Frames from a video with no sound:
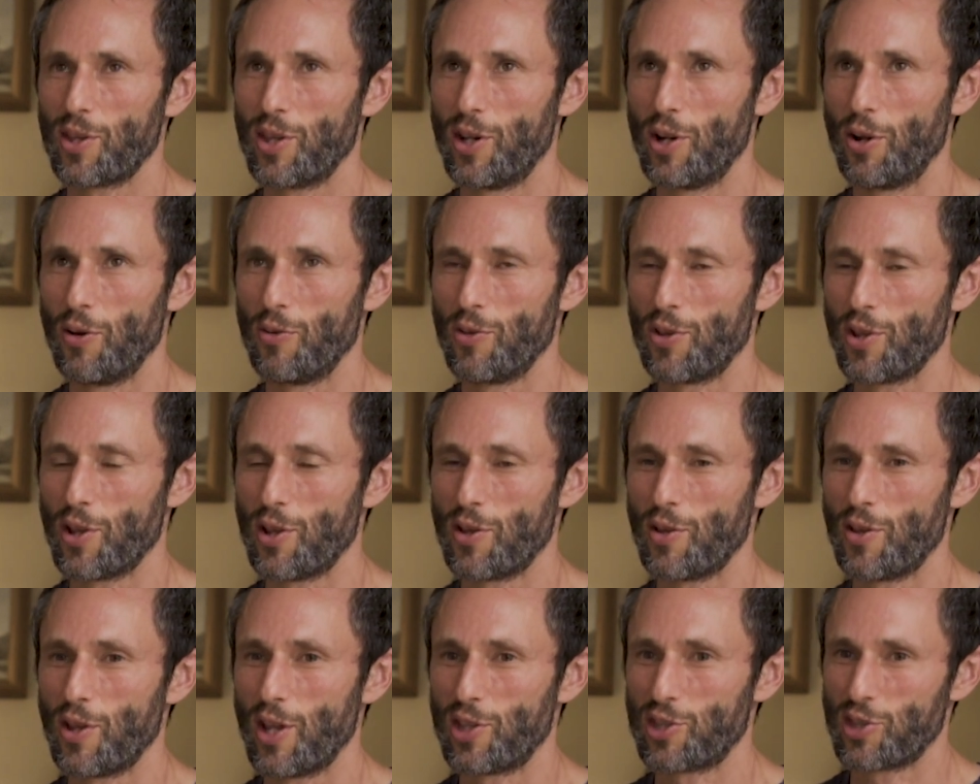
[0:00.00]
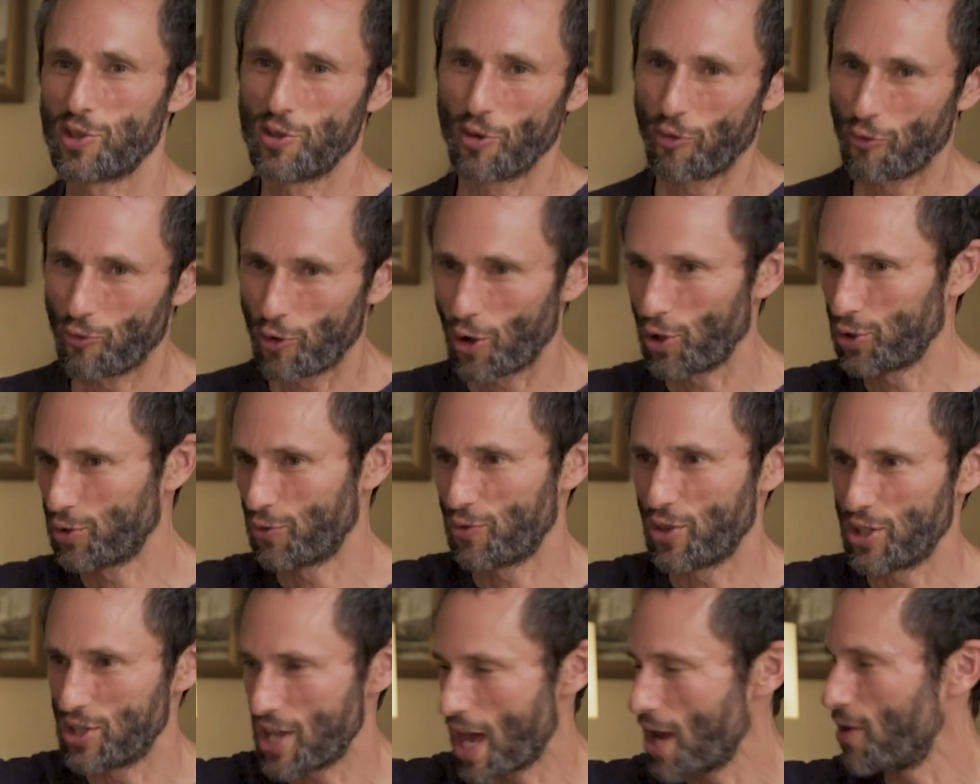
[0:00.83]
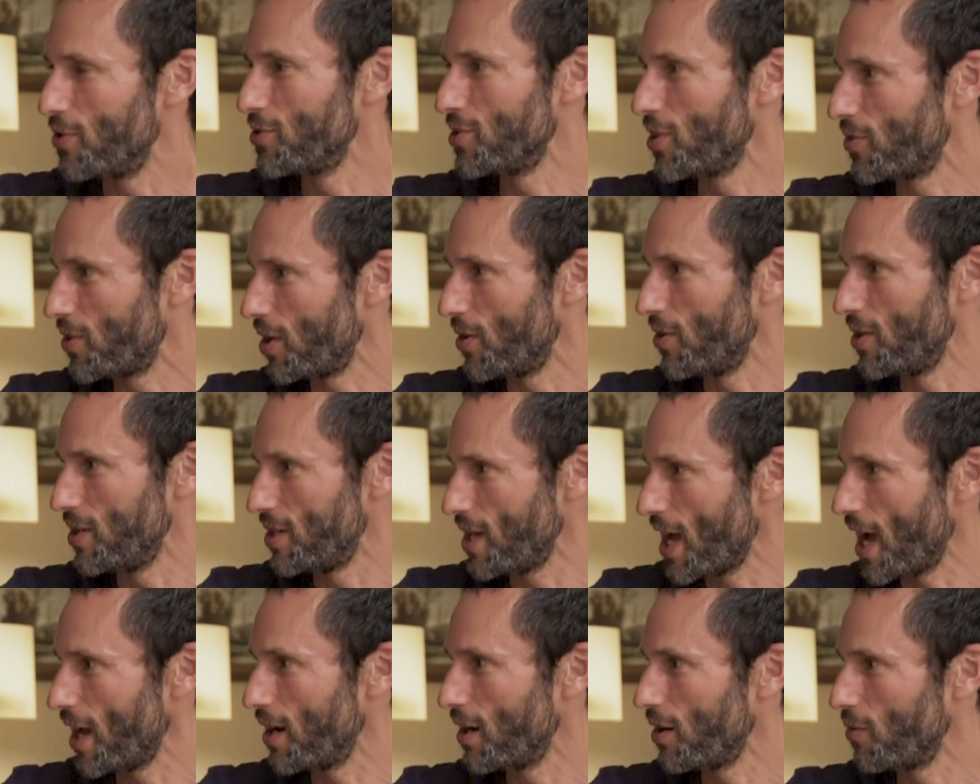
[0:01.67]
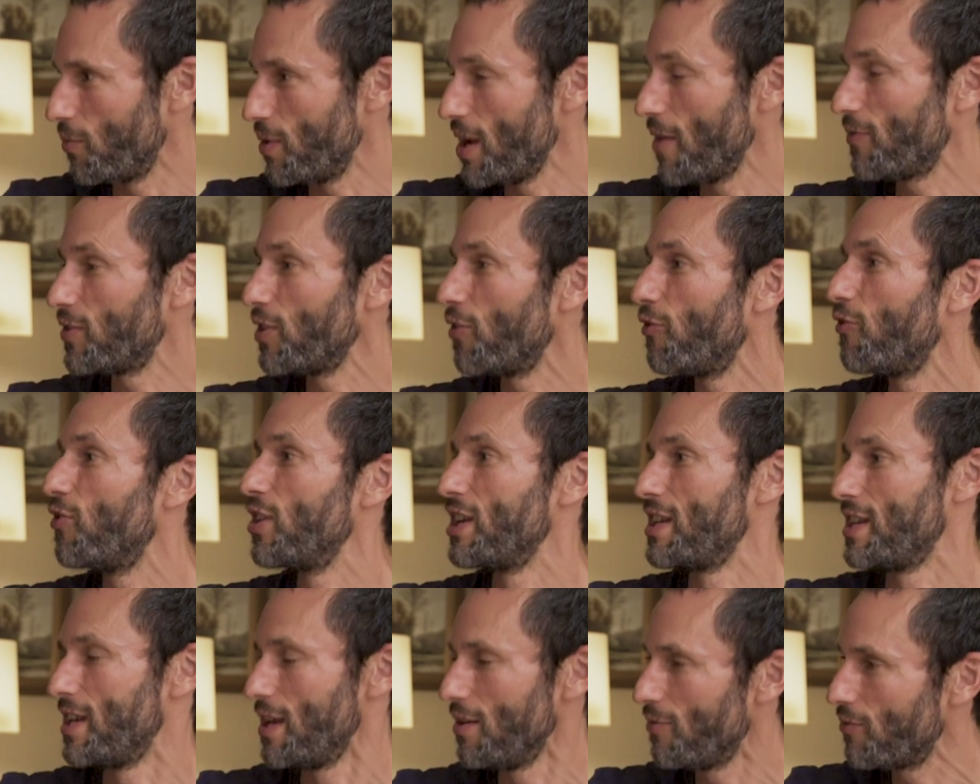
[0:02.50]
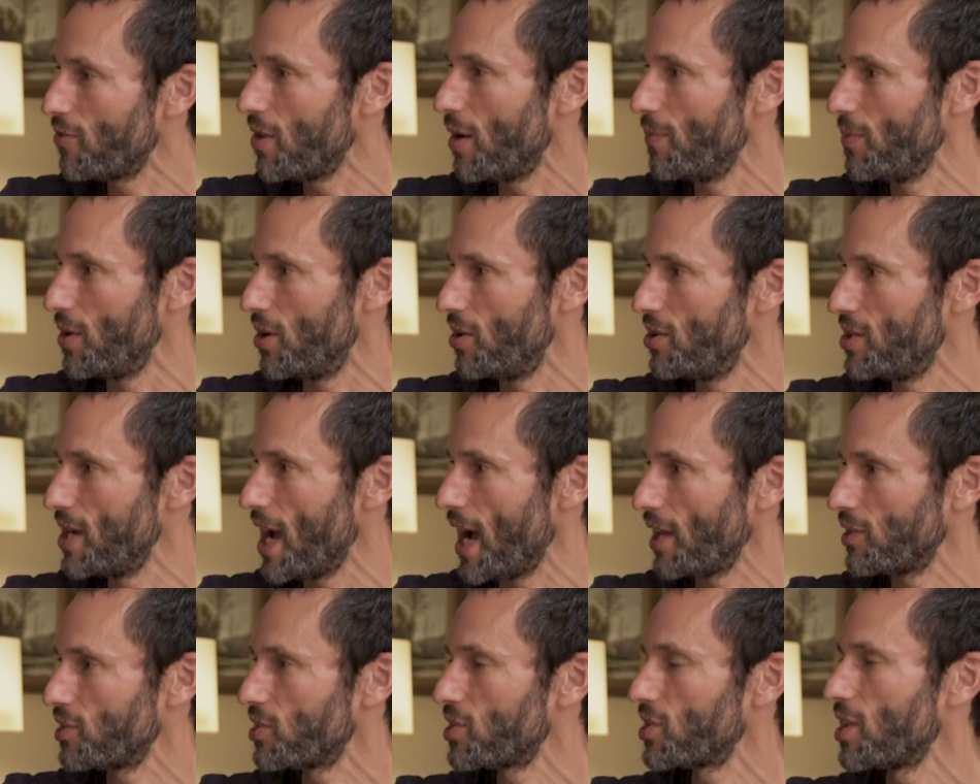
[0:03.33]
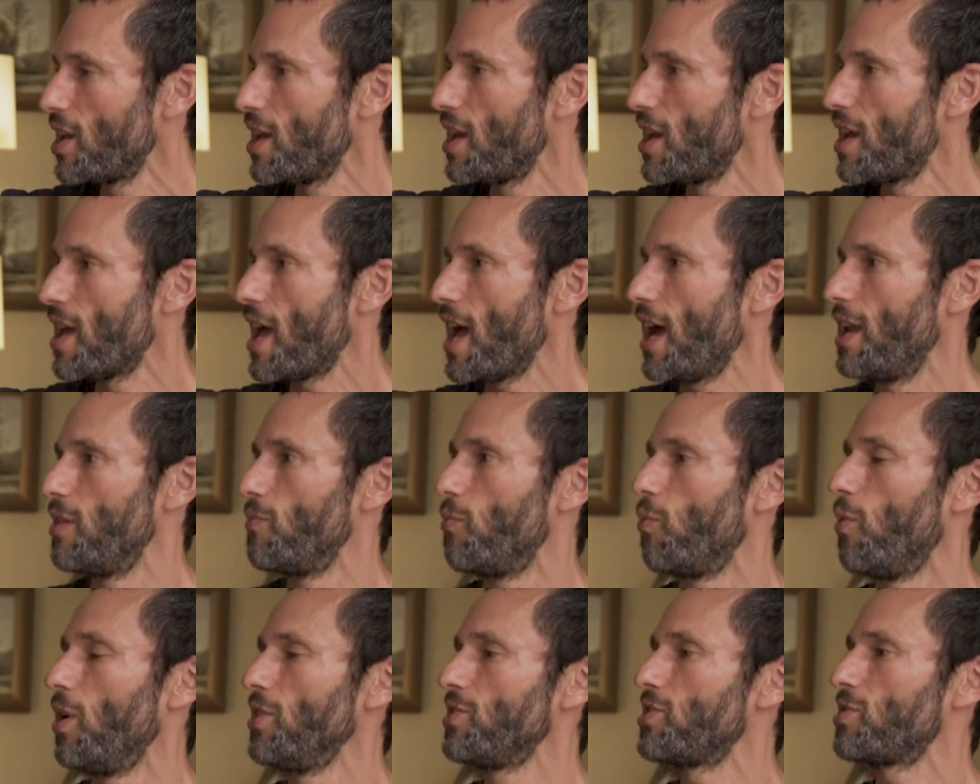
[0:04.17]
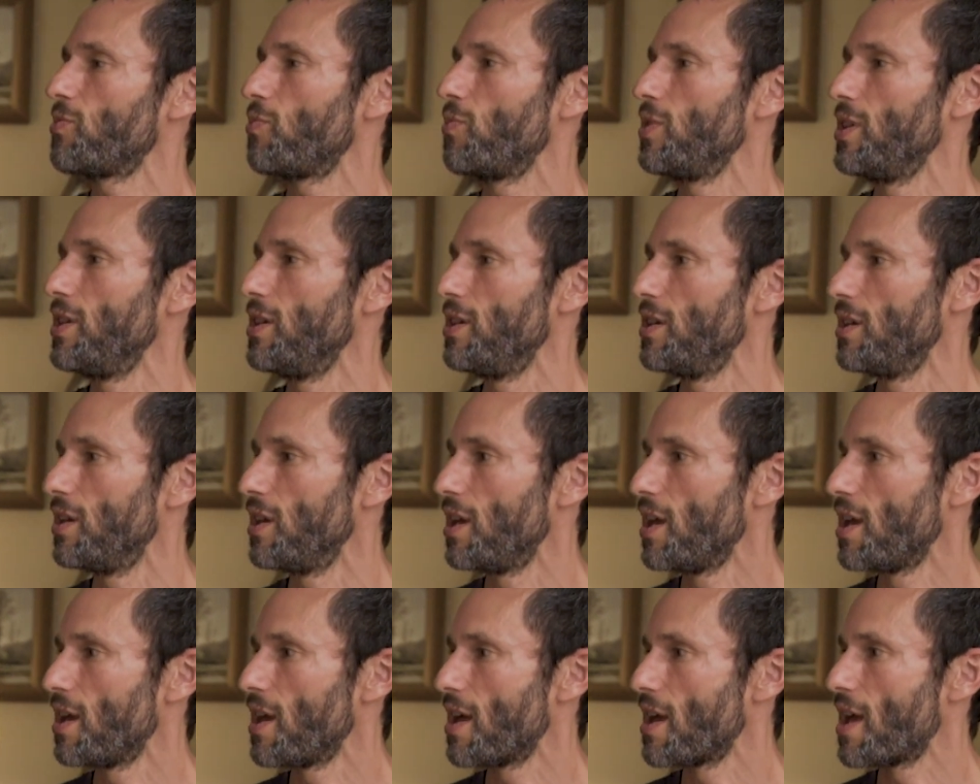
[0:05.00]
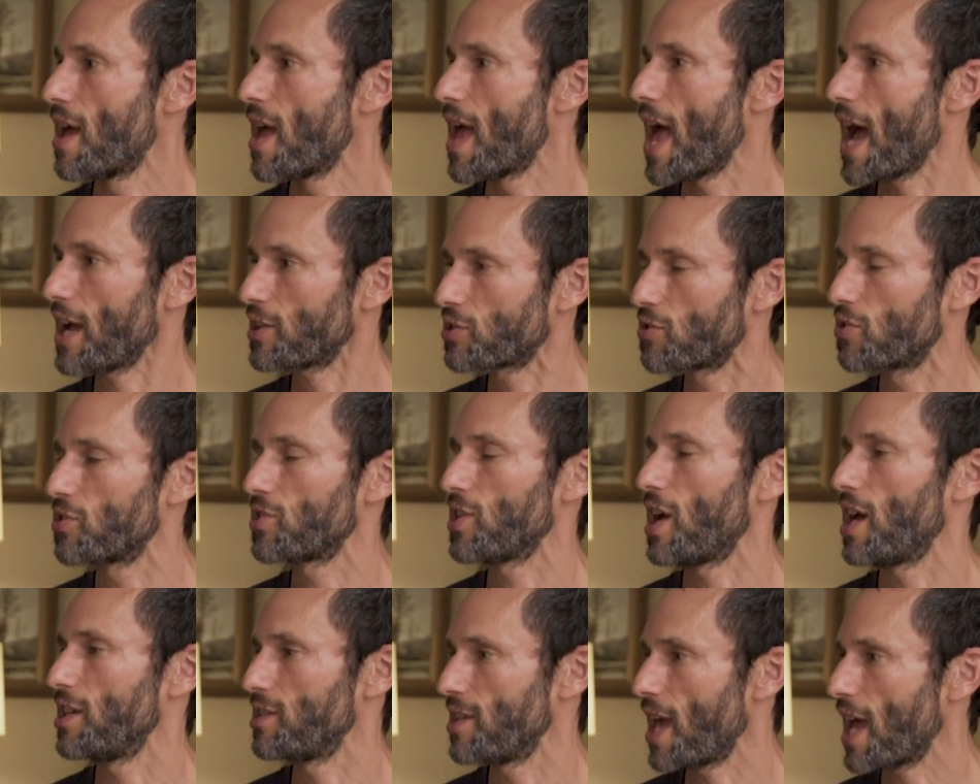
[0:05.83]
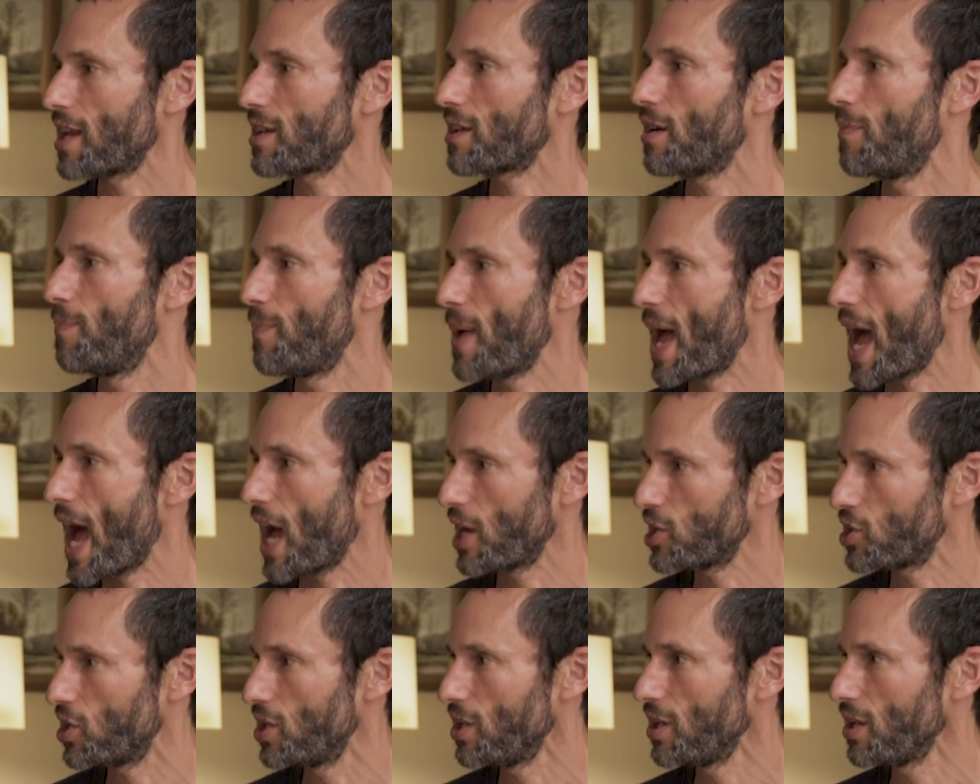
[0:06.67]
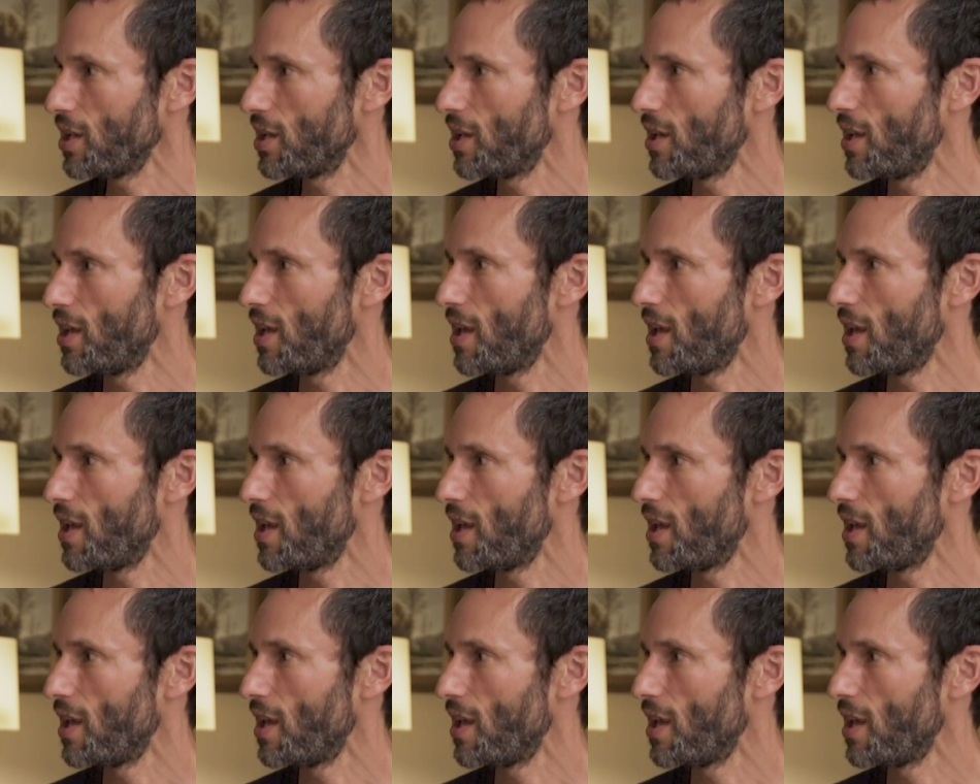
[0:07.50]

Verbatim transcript: you know, it's the fault of the debtors that they're in debt. We have to forgive them their debts. And once we exercise that compassion,